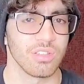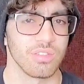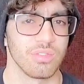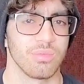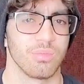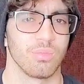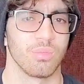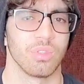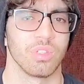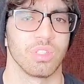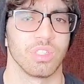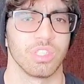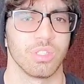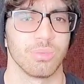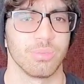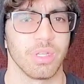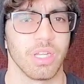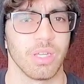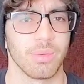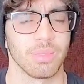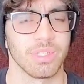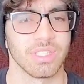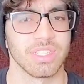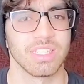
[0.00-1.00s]
We should
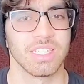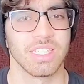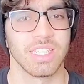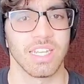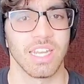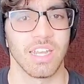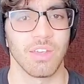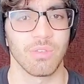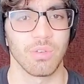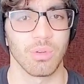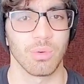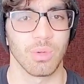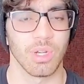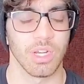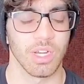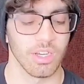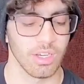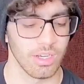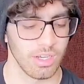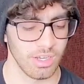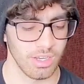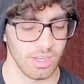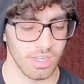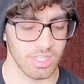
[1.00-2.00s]
be able to see it
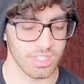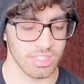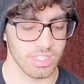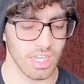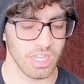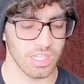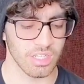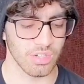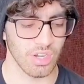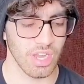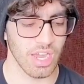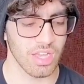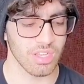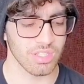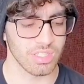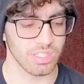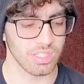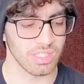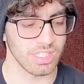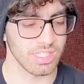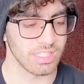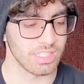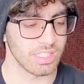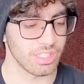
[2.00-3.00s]
everywhere. Inside your house
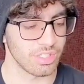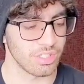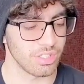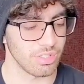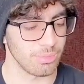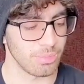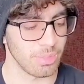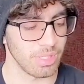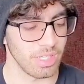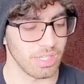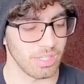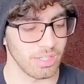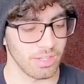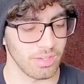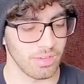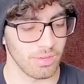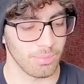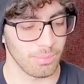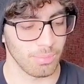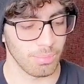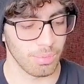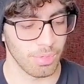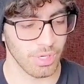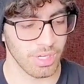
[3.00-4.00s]
at least. It should be
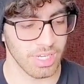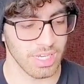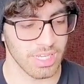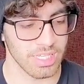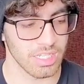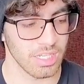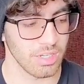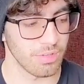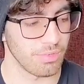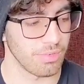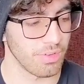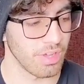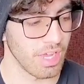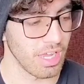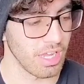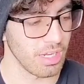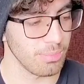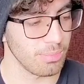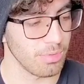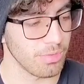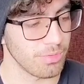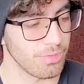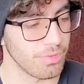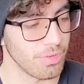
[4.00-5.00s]
pretty easy to find.
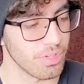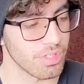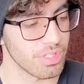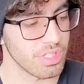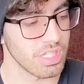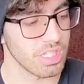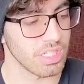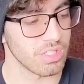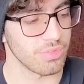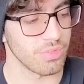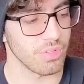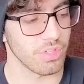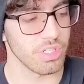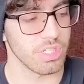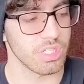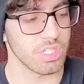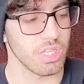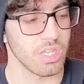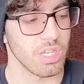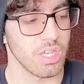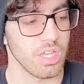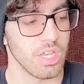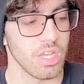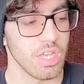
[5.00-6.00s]
But first things
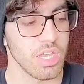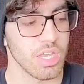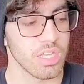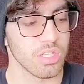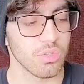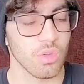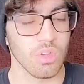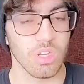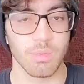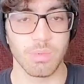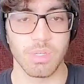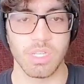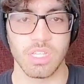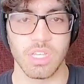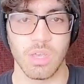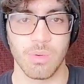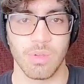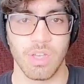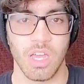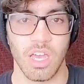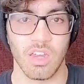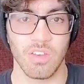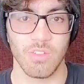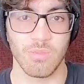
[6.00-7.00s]
first, it's going to be some
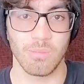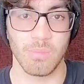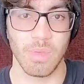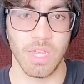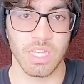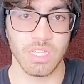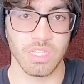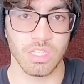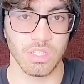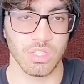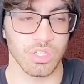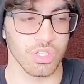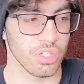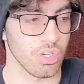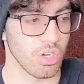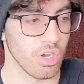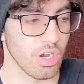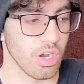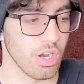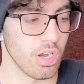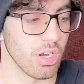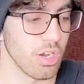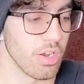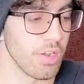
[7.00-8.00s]
kind of mason
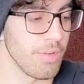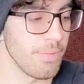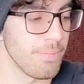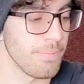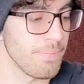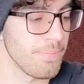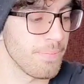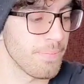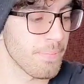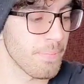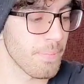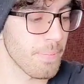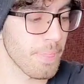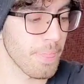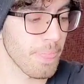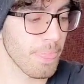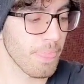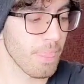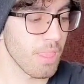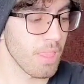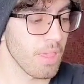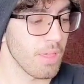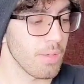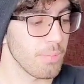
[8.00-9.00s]
jar.
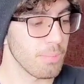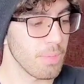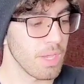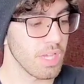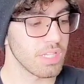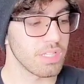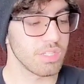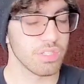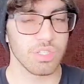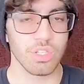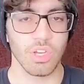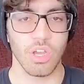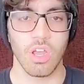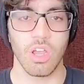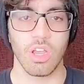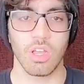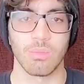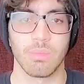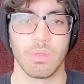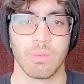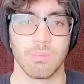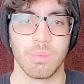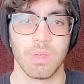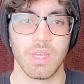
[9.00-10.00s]
Mason jar
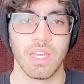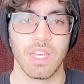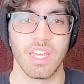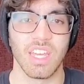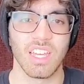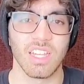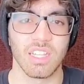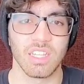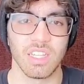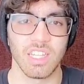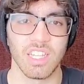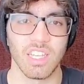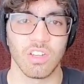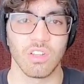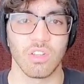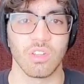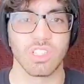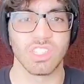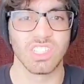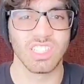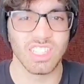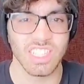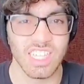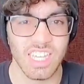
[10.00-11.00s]
can be big,
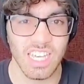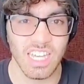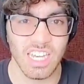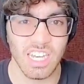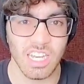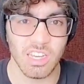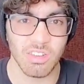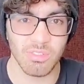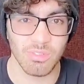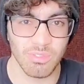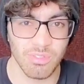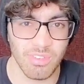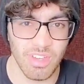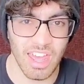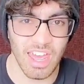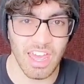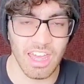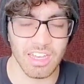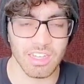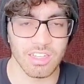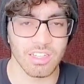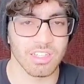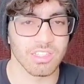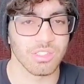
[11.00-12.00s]
little, skinny,
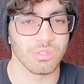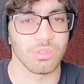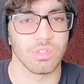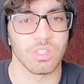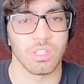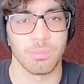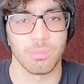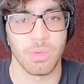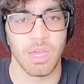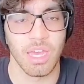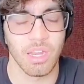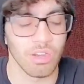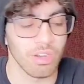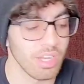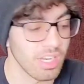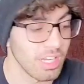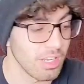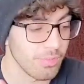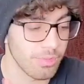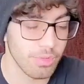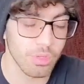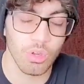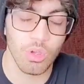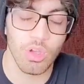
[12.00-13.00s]
fat, doesn't really matter. And
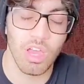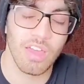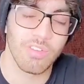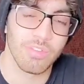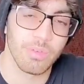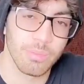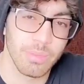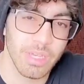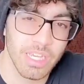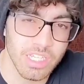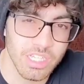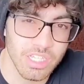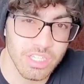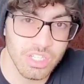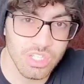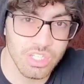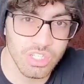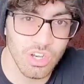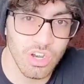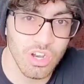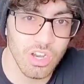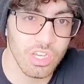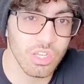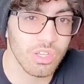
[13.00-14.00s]
if you don't have a mason
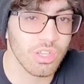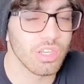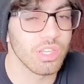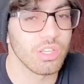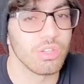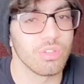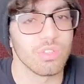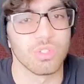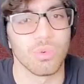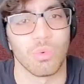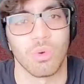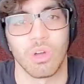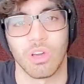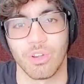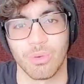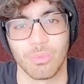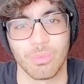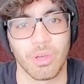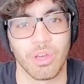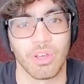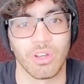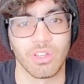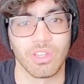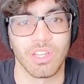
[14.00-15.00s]
jar, you can use a water
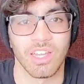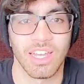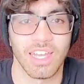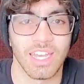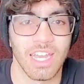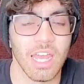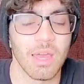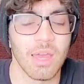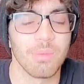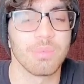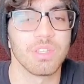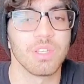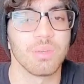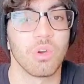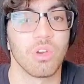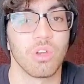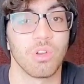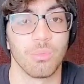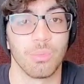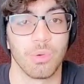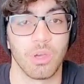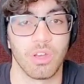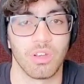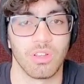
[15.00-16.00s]
bottle, like an empty
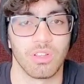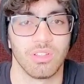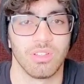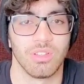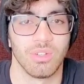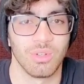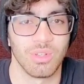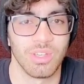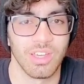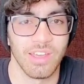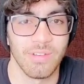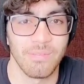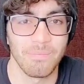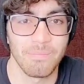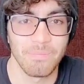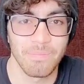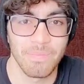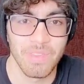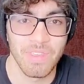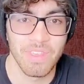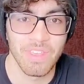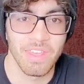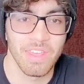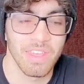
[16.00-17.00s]
water bottle, okay?
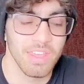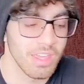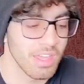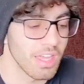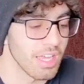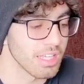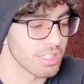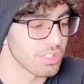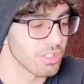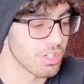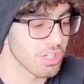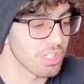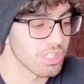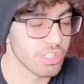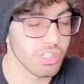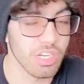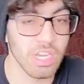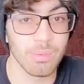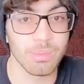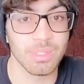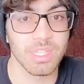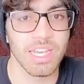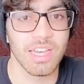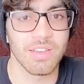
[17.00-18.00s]
As long as you're
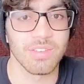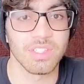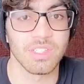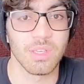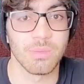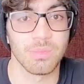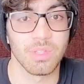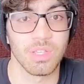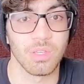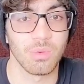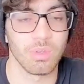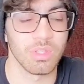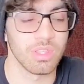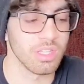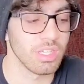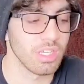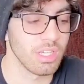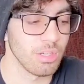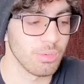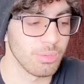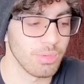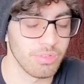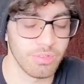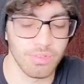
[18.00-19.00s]
able to have something with it,
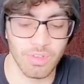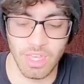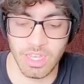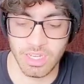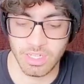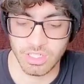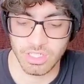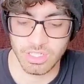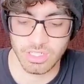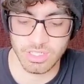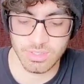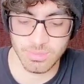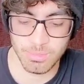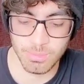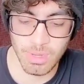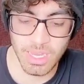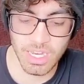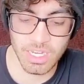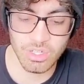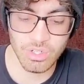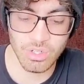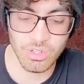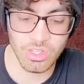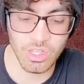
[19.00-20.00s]
it'll be fine. Just
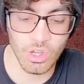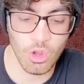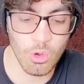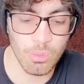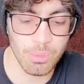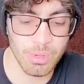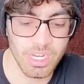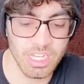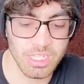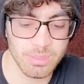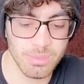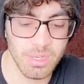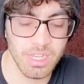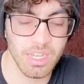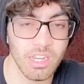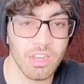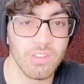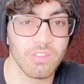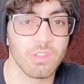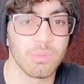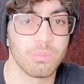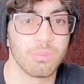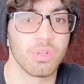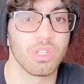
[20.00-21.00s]
make sure the opening is big
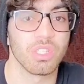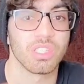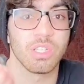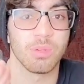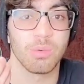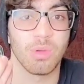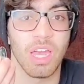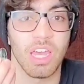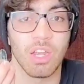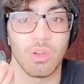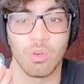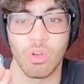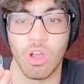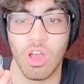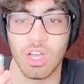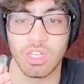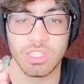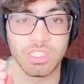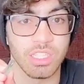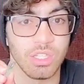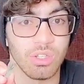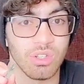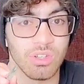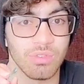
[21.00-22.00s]
to put some kind of rocks
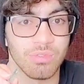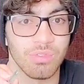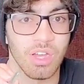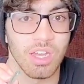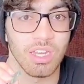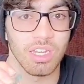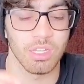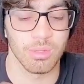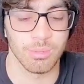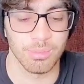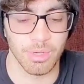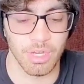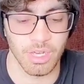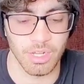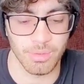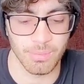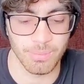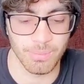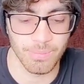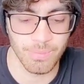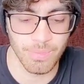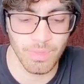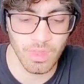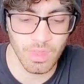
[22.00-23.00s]
that you can find in the
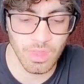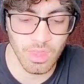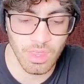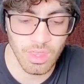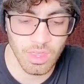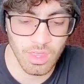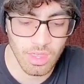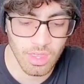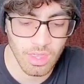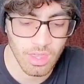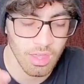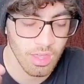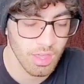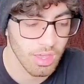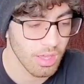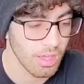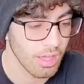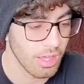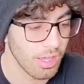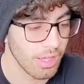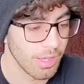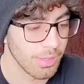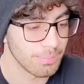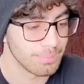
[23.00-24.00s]

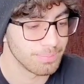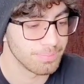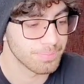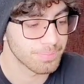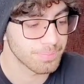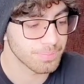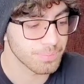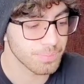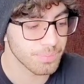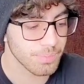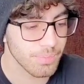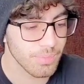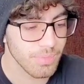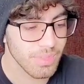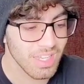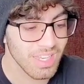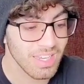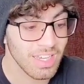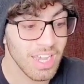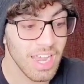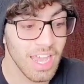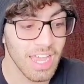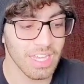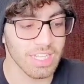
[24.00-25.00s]
bottom.
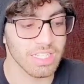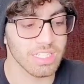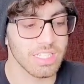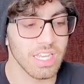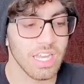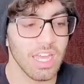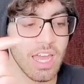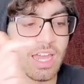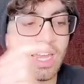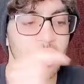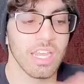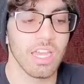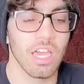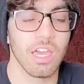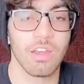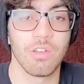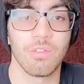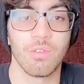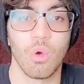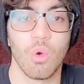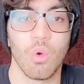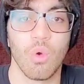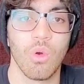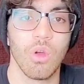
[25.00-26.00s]
Next, any kind
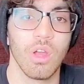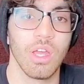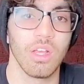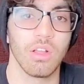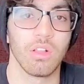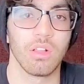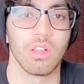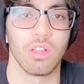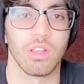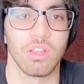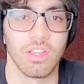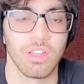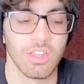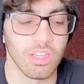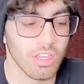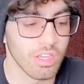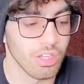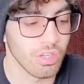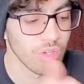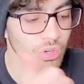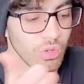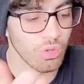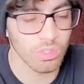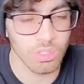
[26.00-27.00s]
of oil.
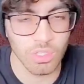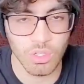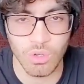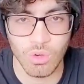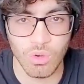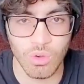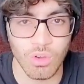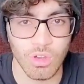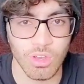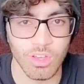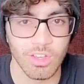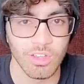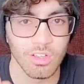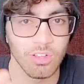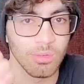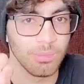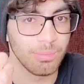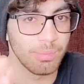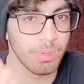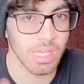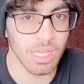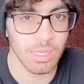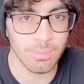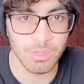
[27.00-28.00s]
Canola oil,
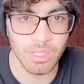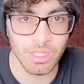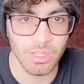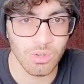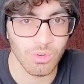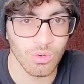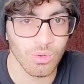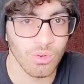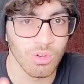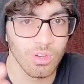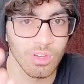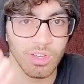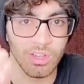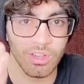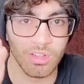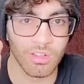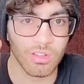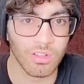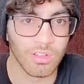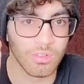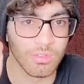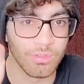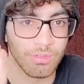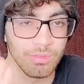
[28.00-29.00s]
baby
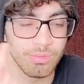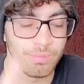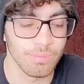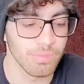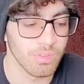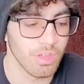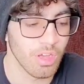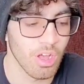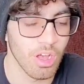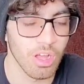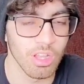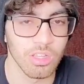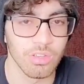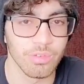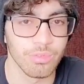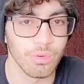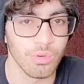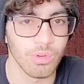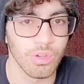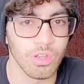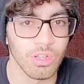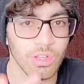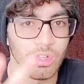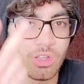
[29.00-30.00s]
oil, olive
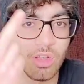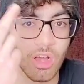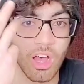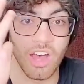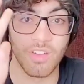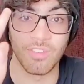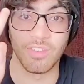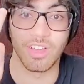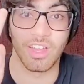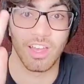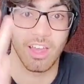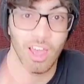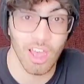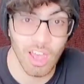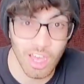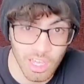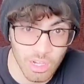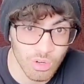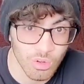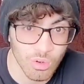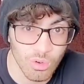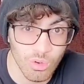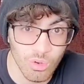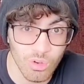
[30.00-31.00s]
oil,
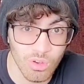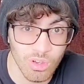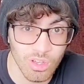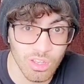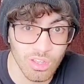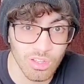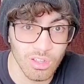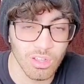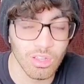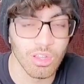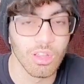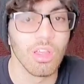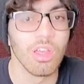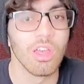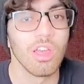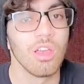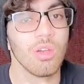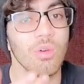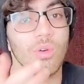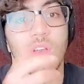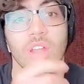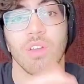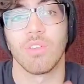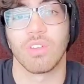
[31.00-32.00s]
avocado oil,
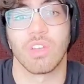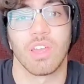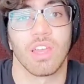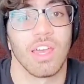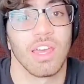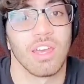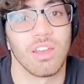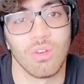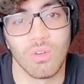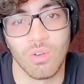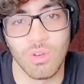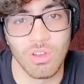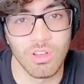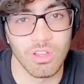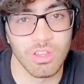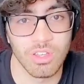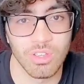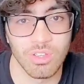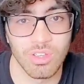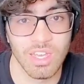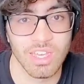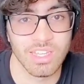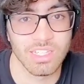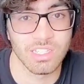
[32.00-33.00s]
whatever kind of oil
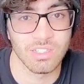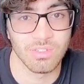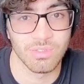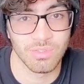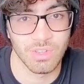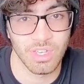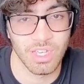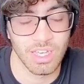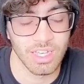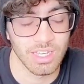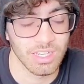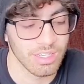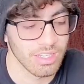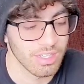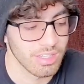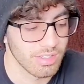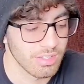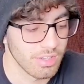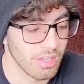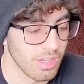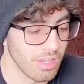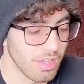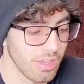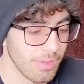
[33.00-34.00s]
you guys can
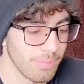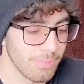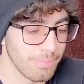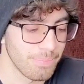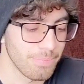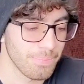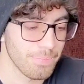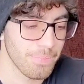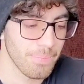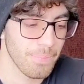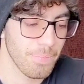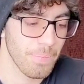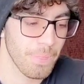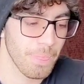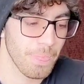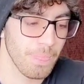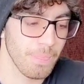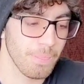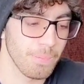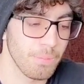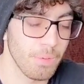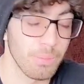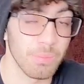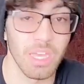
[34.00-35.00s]
find.
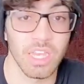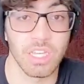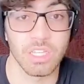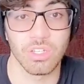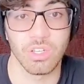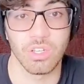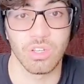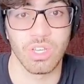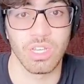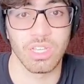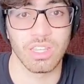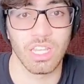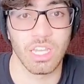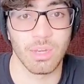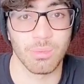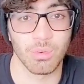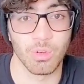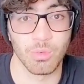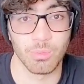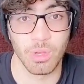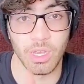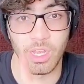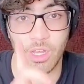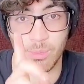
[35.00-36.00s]
But make sure you get that
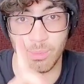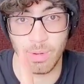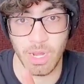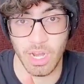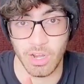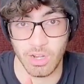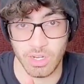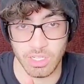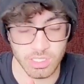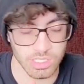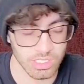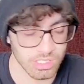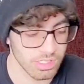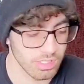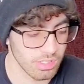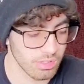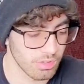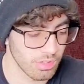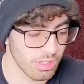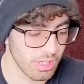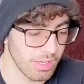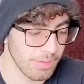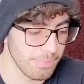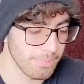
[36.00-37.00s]
approved by your parents,
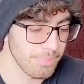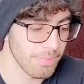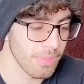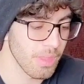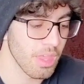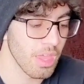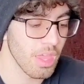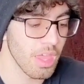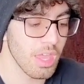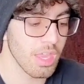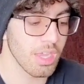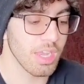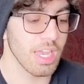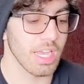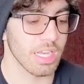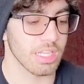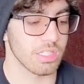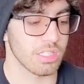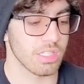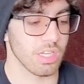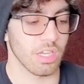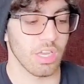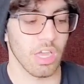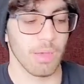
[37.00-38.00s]
okay?
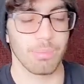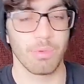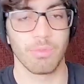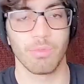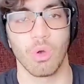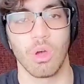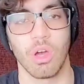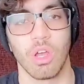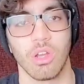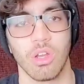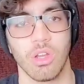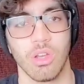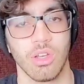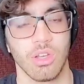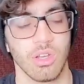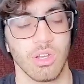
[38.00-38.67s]
Next, a cup of water.